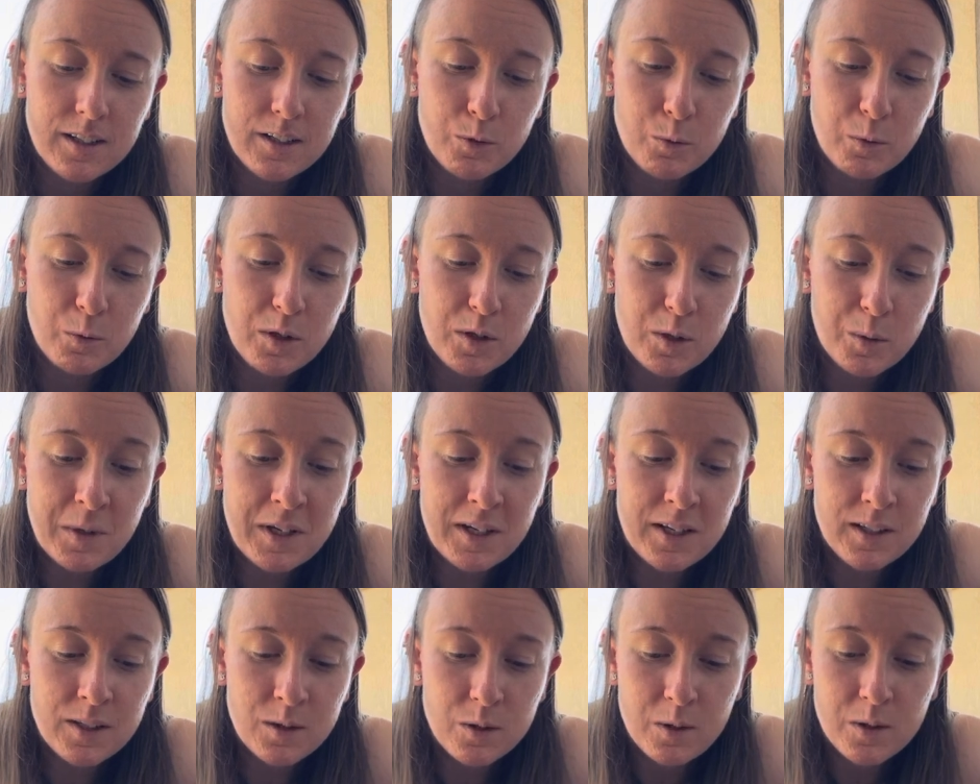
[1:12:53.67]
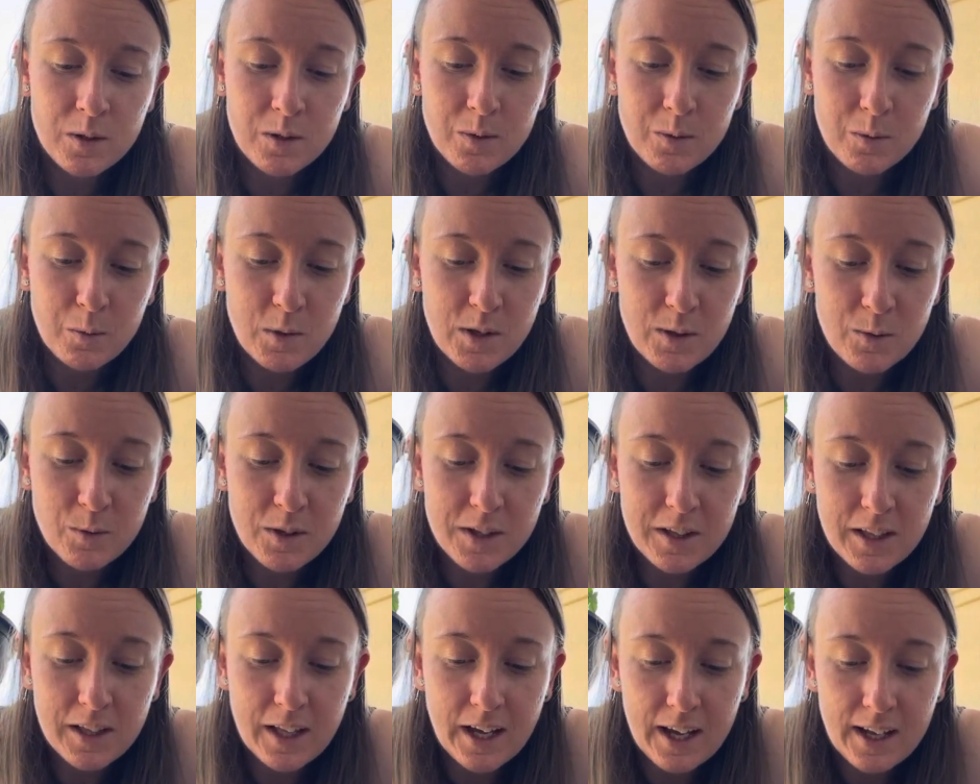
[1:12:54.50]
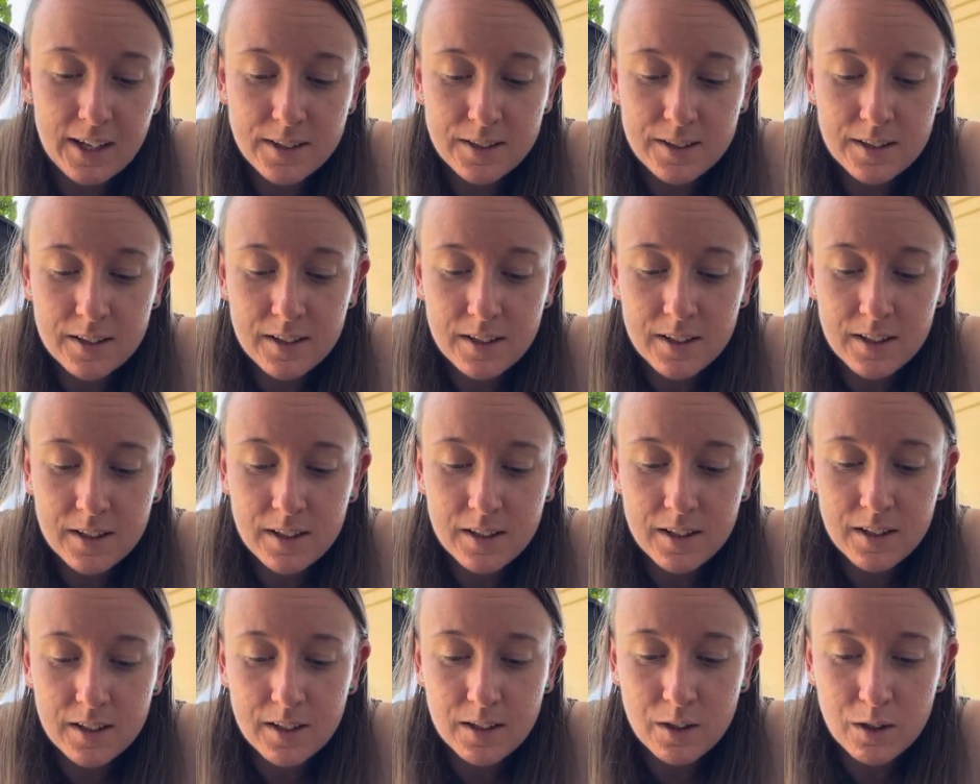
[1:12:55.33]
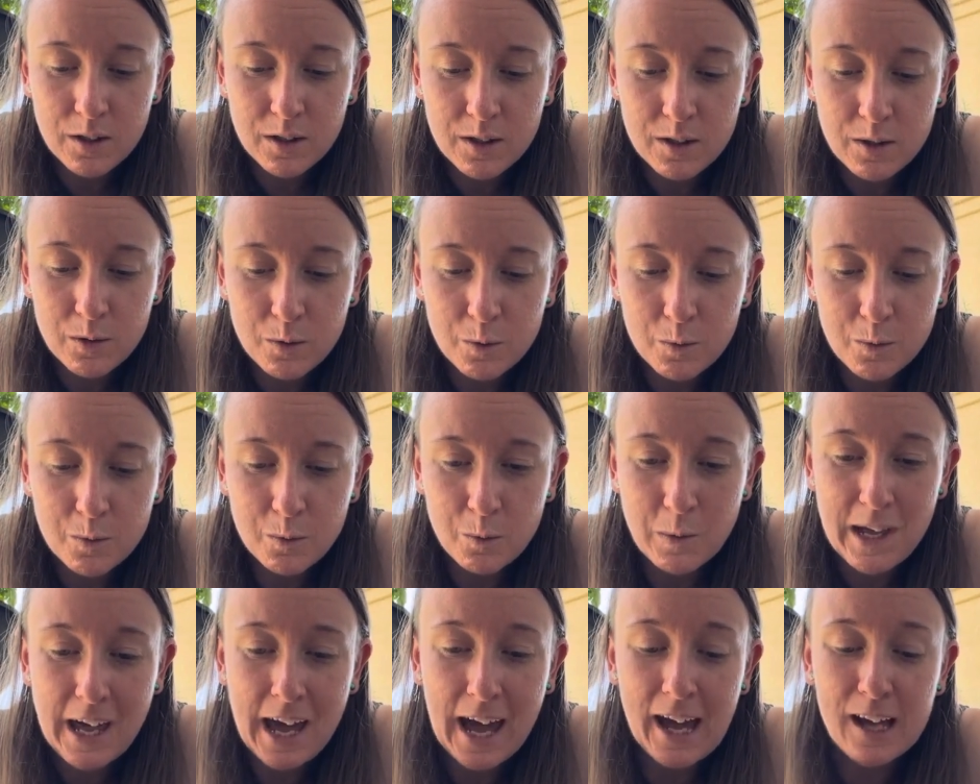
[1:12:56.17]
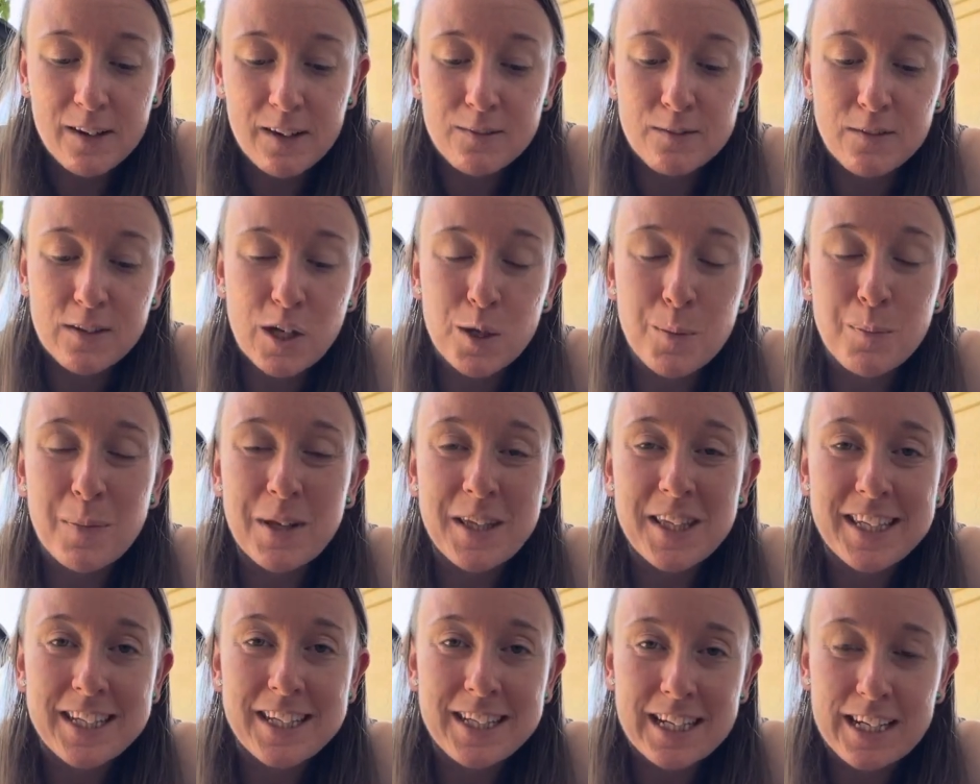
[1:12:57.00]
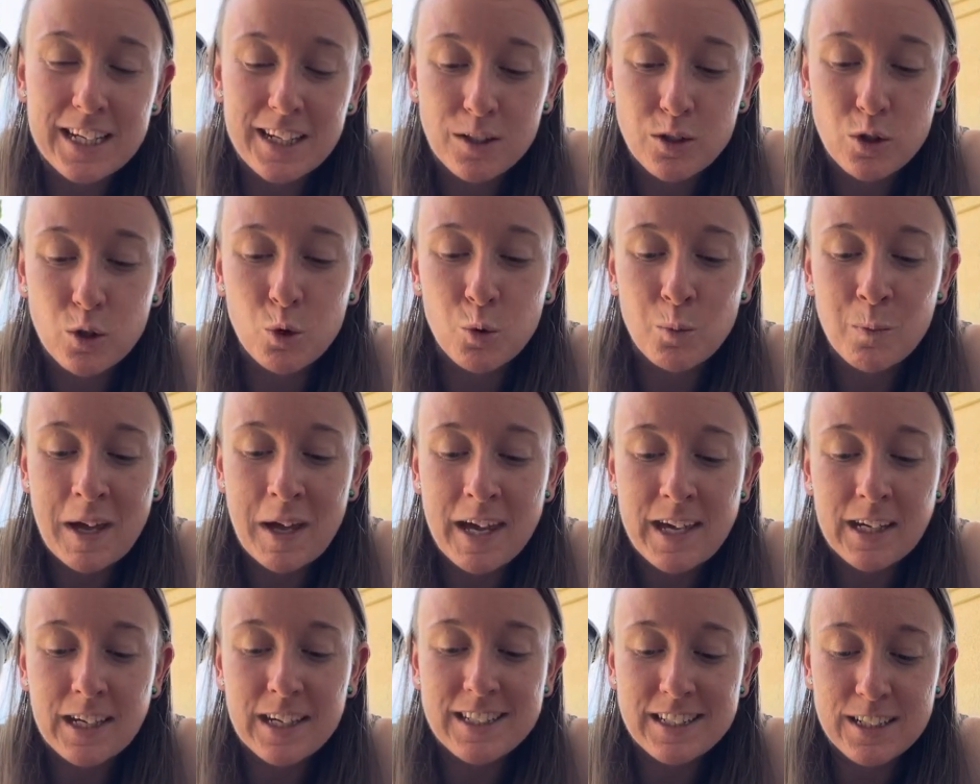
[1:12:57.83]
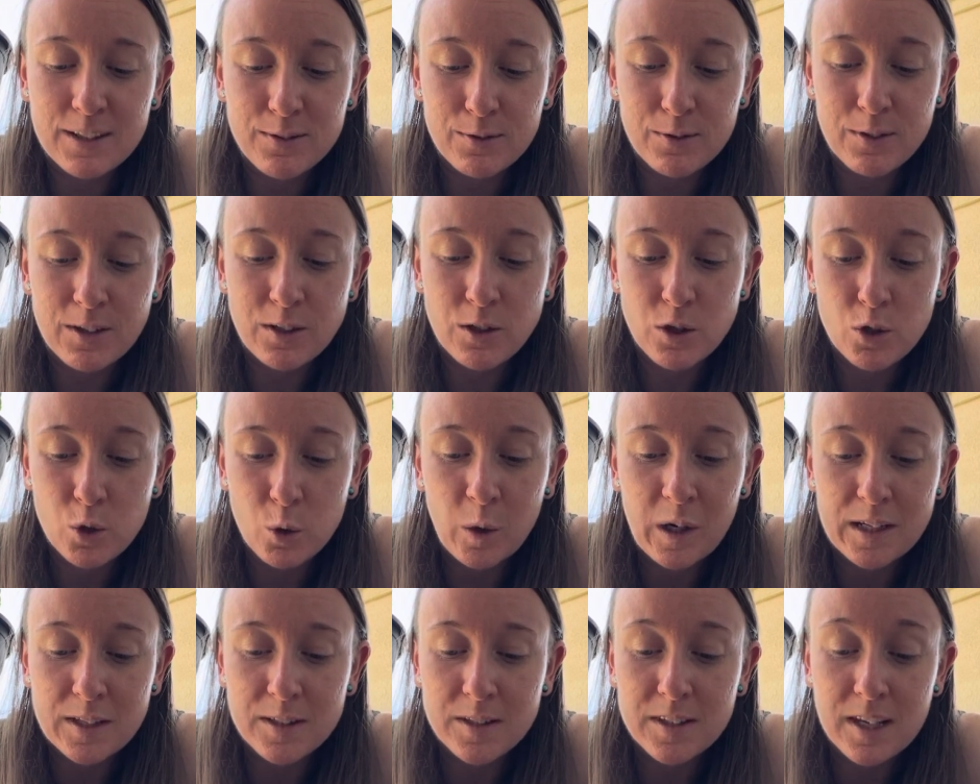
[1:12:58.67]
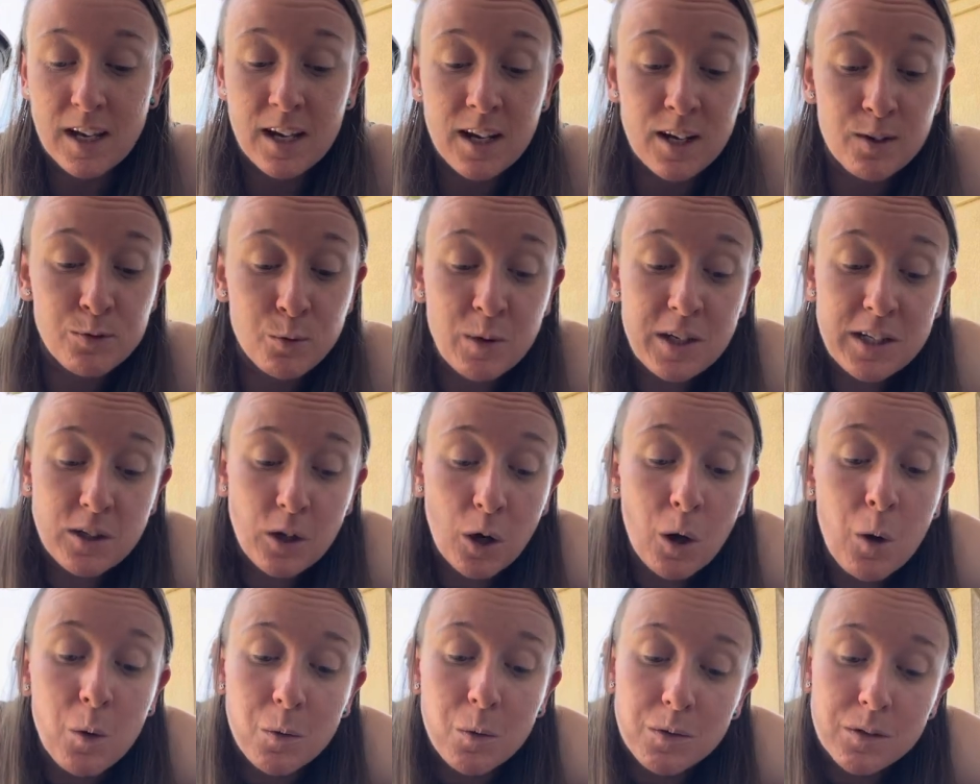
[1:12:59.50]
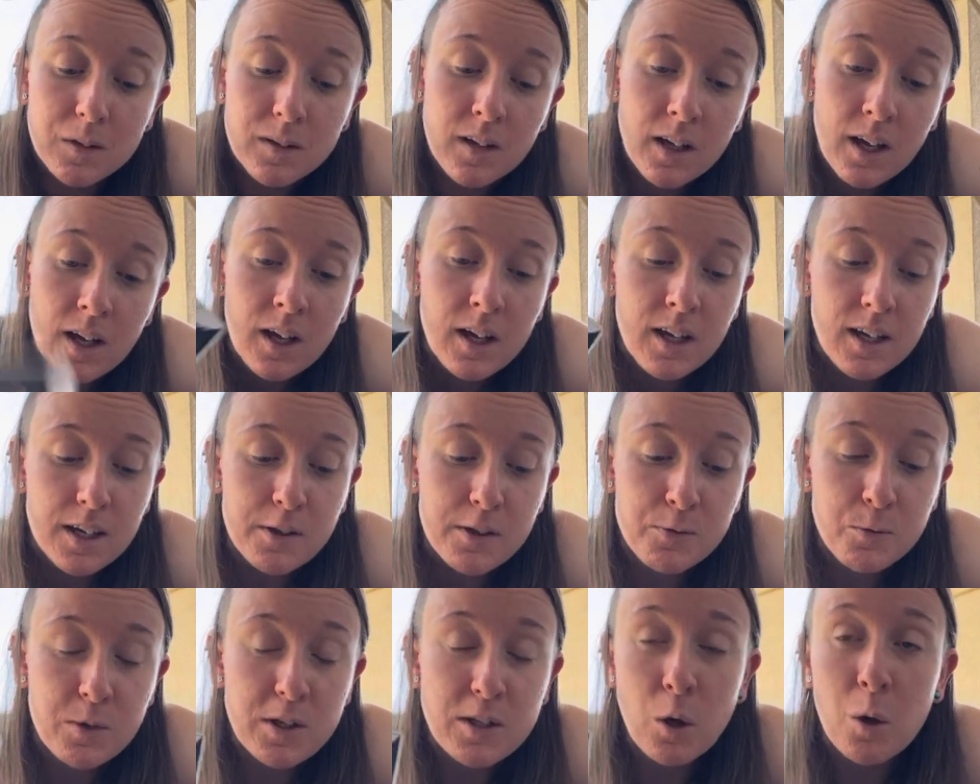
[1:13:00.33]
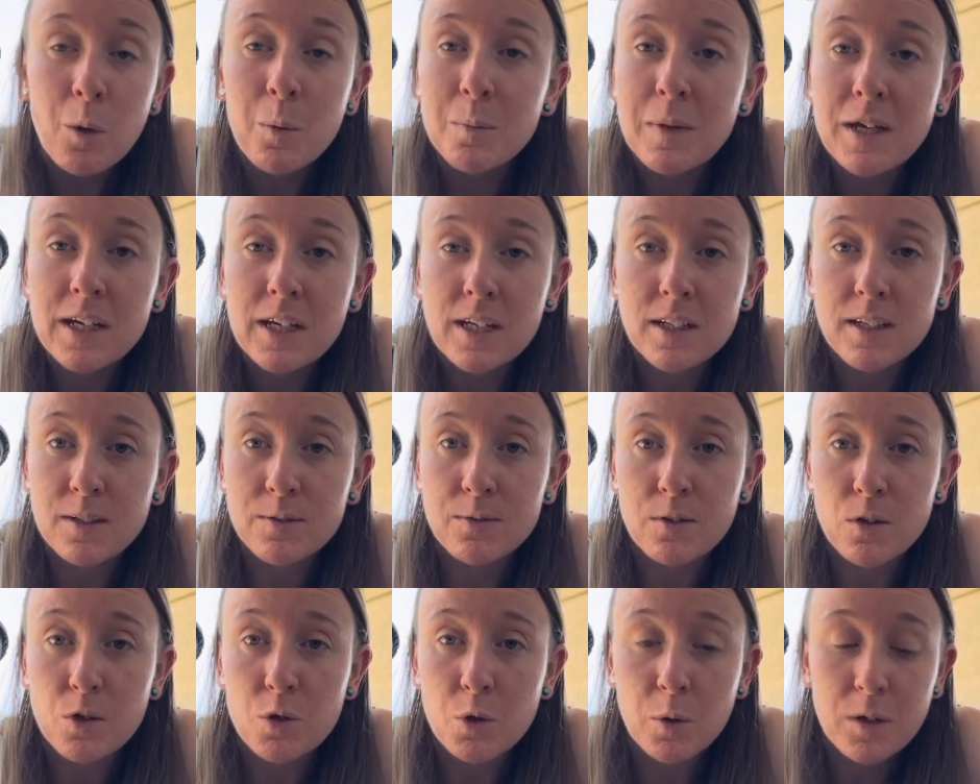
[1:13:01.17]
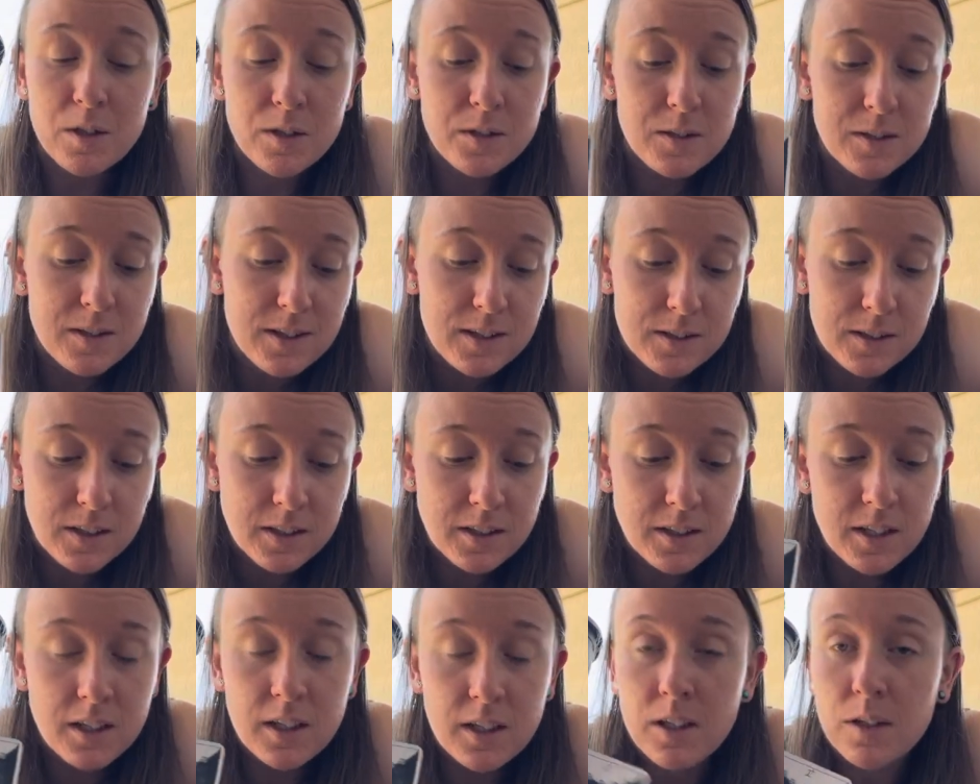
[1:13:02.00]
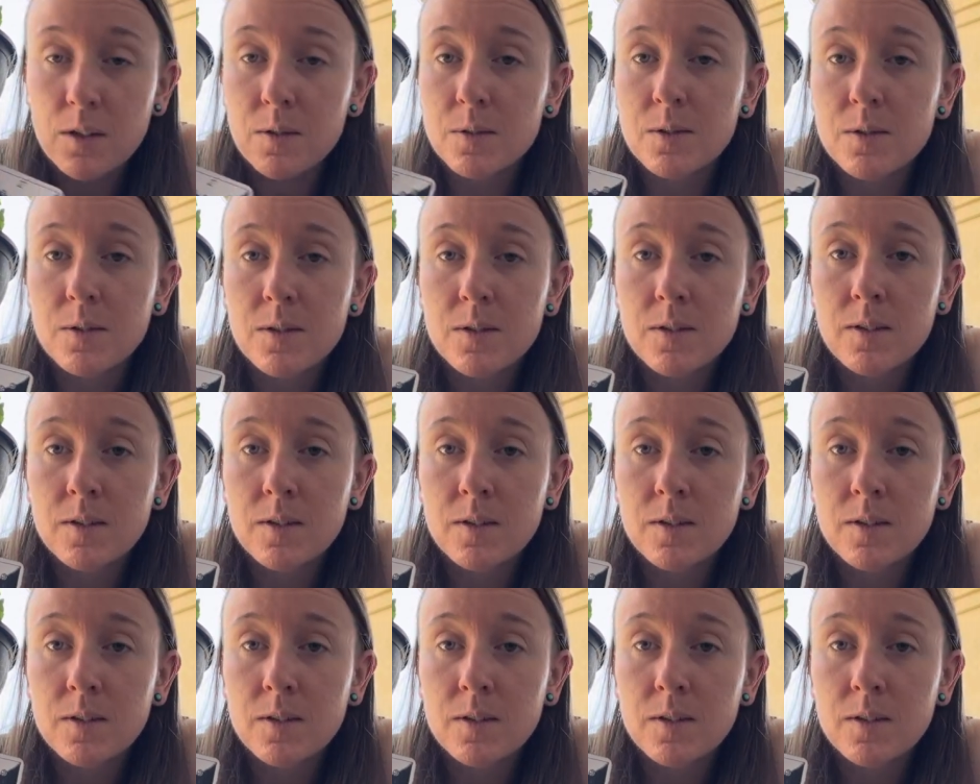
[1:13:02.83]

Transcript: Which means we realize we have the ability to make a different choice. And if we don't, if we don't make a different choice, this continues.